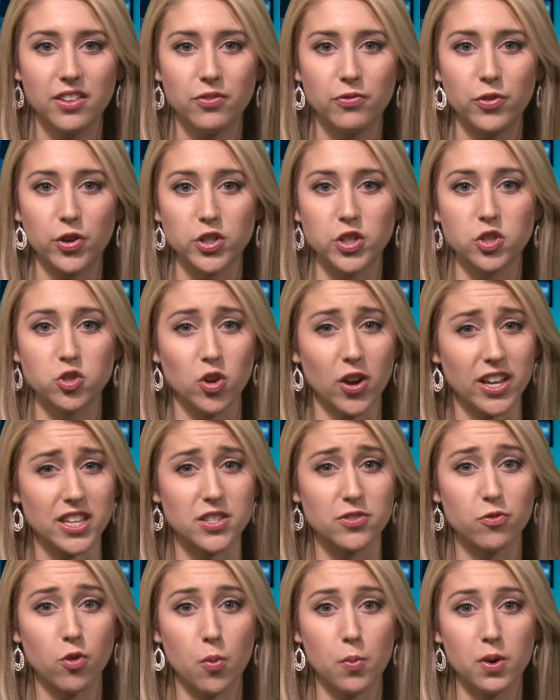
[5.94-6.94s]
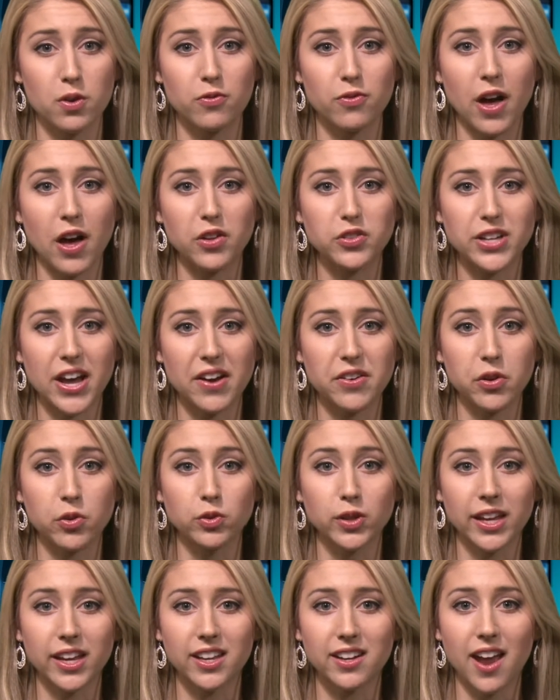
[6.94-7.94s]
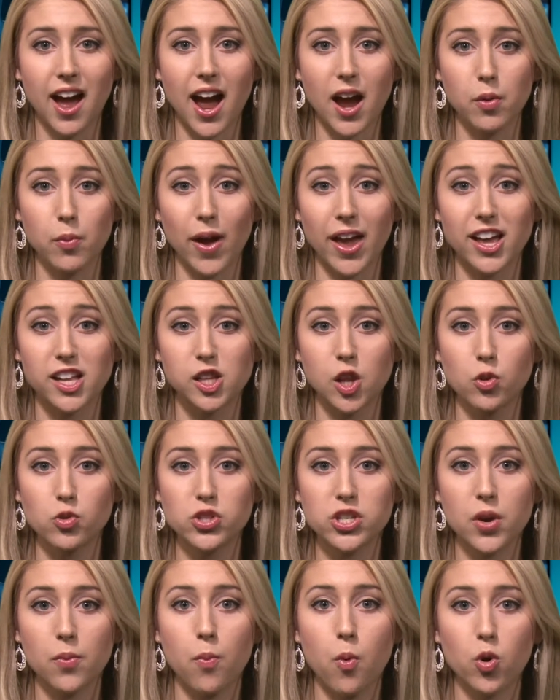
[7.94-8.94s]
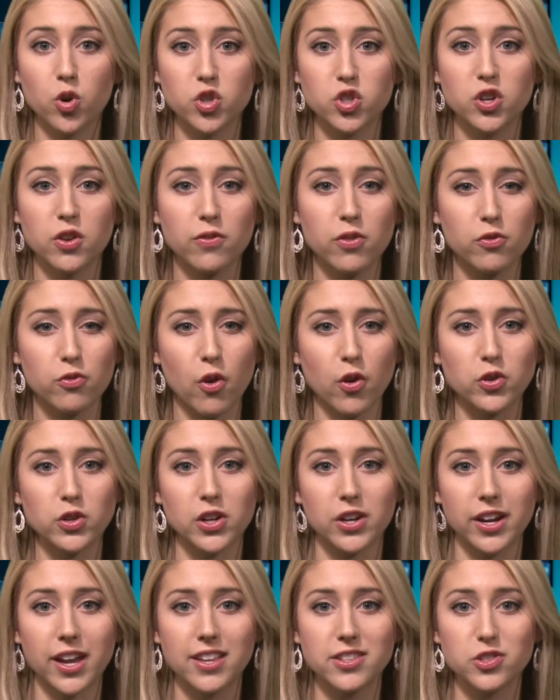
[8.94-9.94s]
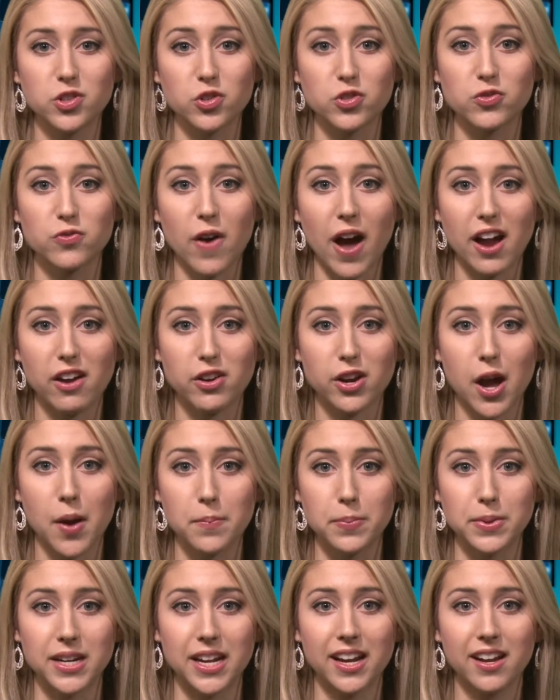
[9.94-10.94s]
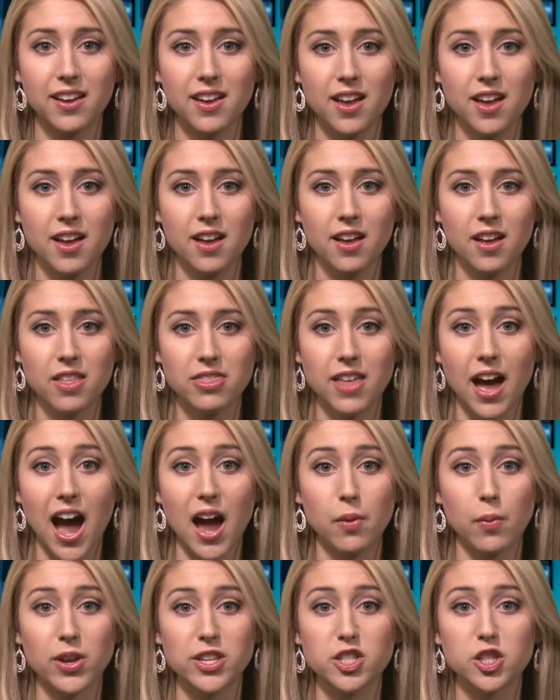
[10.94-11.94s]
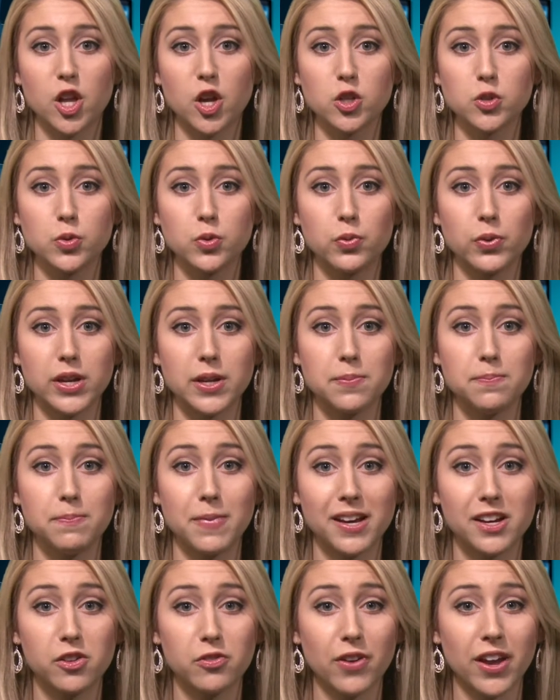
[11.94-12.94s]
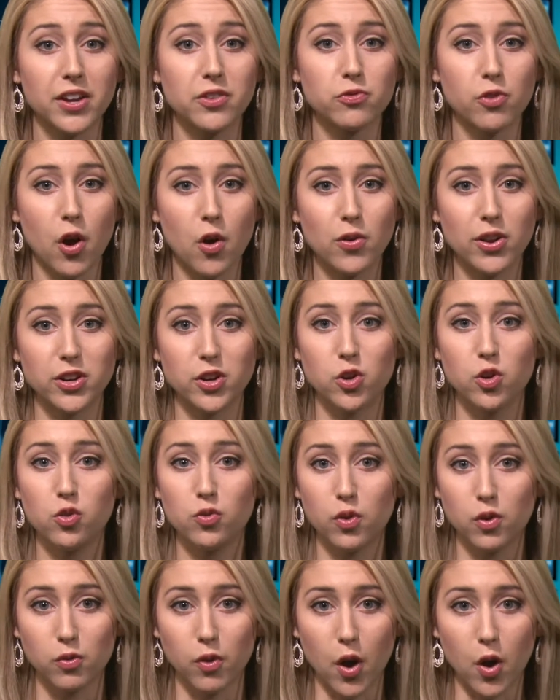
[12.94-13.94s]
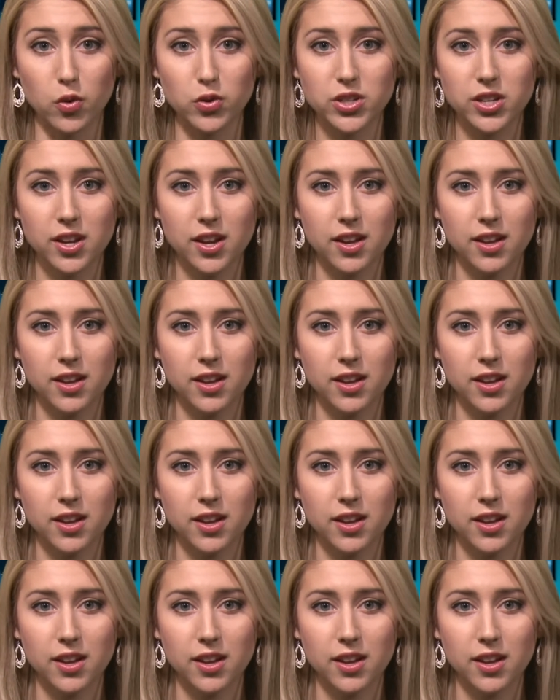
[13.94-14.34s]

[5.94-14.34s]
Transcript: First, a transformer fell down on Lincoln Highway, closing a portion of the road near Kinzer's Fire Company. The highways closed between McIlvain Road and Hoover Road.